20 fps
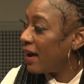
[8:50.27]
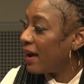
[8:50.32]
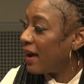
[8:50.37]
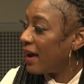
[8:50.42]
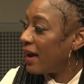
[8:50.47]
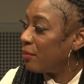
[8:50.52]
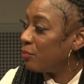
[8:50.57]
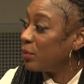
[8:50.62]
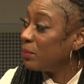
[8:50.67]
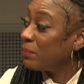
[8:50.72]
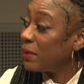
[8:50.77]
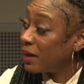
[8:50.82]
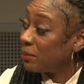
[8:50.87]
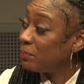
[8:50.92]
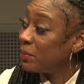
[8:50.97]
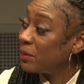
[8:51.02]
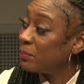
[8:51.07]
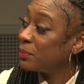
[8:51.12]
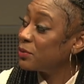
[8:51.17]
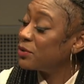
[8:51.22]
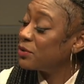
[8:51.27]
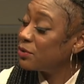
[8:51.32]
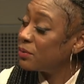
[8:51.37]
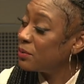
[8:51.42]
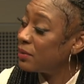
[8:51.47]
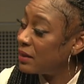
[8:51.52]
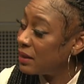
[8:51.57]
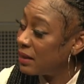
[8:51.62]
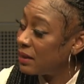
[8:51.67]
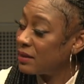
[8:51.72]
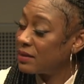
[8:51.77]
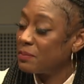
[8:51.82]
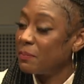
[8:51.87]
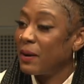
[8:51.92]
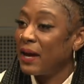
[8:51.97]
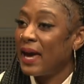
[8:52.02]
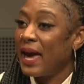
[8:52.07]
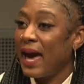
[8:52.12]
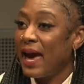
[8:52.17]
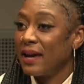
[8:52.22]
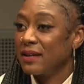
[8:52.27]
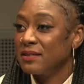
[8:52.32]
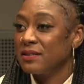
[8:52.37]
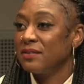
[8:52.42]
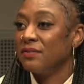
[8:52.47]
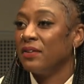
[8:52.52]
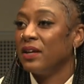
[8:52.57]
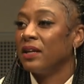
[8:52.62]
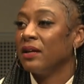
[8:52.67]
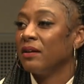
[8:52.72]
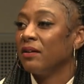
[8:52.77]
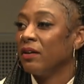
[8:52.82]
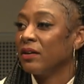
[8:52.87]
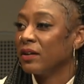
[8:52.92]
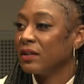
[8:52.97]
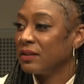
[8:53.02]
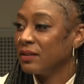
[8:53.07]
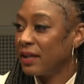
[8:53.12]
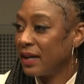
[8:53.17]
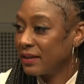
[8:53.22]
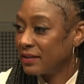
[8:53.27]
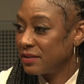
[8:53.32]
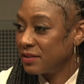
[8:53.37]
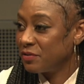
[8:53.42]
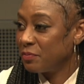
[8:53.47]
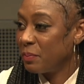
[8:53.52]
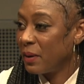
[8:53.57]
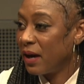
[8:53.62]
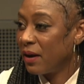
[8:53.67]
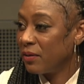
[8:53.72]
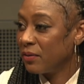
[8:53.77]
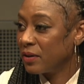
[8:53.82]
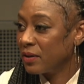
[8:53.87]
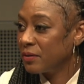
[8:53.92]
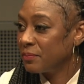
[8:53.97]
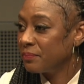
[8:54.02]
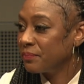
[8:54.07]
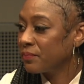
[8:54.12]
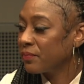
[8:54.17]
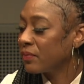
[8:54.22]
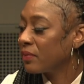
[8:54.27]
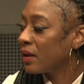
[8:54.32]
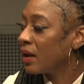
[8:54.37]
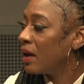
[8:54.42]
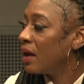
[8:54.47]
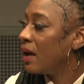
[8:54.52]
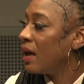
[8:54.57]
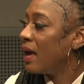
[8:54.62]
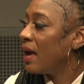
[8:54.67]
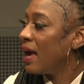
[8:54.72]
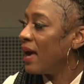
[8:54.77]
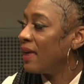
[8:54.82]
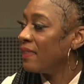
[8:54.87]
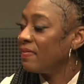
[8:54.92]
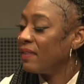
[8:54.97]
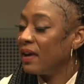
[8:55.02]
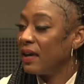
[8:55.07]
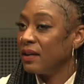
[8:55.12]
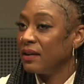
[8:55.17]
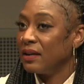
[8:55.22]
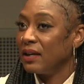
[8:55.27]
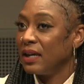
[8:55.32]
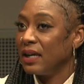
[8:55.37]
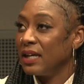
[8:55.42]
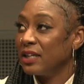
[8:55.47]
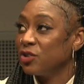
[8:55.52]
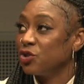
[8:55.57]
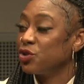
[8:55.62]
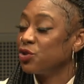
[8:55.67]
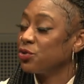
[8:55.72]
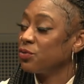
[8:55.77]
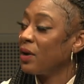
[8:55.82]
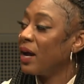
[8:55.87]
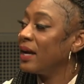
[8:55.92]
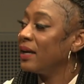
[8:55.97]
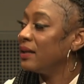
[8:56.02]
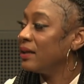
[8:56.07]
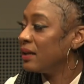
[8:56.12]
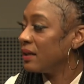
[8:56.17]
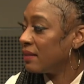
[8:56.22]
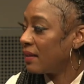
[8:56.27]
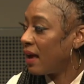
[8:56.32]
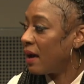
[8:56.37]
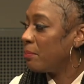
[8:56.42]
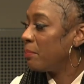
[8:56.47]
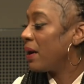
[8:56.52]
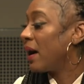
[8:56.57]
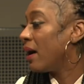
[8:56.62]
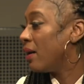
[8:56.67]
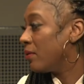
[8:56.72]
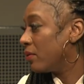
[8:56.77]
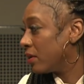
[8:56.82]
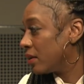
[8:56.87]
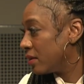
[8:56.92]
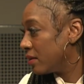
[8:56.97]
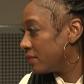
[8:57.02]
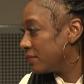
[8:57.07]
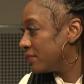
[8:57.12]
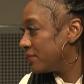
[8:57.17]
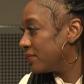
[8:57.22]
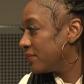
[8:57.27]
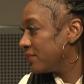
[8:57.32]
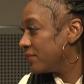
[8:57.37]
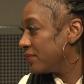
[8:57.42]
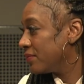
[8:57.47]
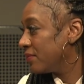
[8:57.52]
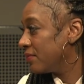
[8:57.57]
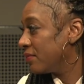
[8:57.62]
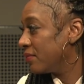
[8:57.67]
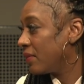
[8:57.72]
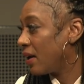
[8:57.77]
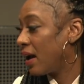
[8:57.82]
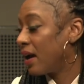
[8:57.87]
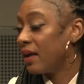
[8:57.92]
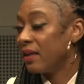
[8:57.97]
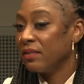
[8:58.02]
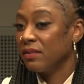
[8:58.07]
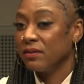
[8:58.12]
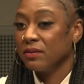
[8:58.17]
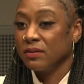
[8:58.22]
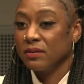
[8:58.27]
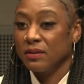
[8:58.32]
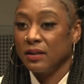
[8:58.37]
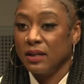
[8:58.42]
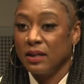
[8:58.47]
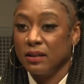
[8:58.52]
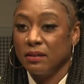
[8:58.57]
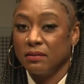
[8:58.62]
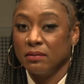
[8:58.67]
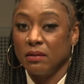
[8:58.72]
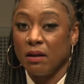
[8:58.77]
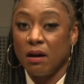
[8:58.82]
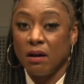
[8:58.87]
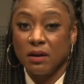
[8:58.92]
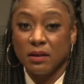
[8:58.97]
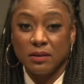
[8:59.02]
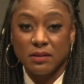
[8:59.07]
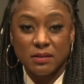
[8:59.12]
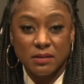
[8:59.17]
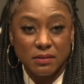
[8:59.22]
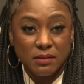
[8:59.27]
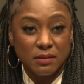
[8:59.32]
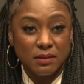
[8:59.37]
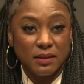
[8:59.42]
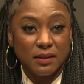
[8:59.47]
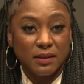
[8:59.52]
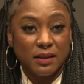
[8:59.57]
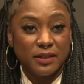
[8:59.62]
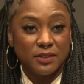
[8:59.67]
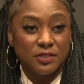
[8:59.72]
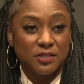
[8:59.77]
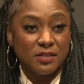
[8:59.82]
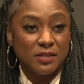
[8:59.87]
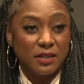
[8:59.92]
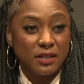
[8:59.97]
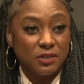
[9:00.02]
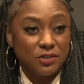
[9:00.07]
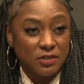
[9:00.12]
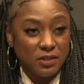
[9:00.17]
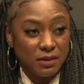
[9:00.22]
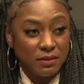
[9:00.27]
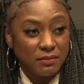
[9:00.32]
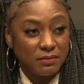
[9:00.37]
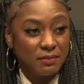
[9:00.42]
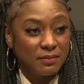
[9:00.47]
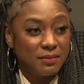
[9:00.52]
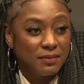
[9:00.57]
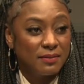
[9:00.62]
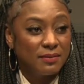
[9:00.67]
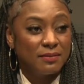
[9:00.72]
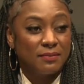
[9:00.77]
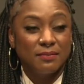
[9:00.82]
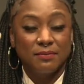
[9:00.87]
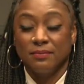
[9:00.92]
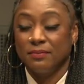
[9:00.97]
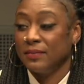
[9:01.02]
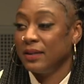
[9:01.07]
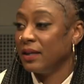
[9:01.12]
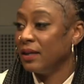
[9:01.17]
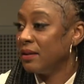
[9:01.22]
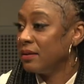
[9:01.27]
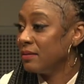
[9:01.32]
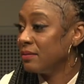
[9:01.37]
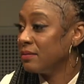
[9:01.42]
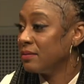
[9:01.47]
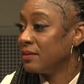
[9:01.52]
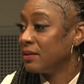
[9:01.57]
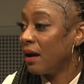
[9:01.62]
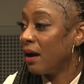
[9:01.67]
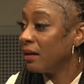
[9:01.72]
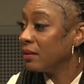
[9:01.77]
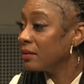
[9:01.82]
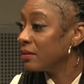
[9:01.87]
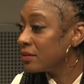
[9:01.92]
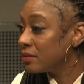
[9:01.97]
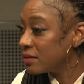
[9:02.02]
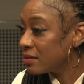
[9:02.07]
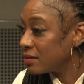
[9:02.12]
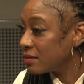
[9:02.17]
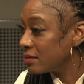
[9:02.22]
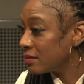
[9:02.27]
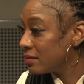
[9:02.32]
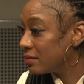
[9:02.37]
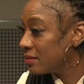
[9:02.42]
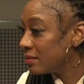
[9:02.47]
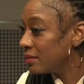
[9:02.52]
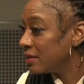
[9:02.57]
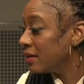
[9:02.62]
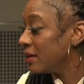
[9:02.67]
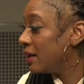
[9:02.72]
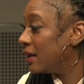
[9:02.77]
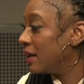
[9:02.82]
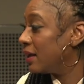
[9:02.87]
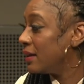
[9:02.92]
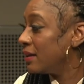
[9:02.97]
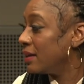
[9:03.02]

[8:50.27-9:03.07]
And we make people do things by activating our collective power and then enshrining that power either in laws, in legislation, in dollars, in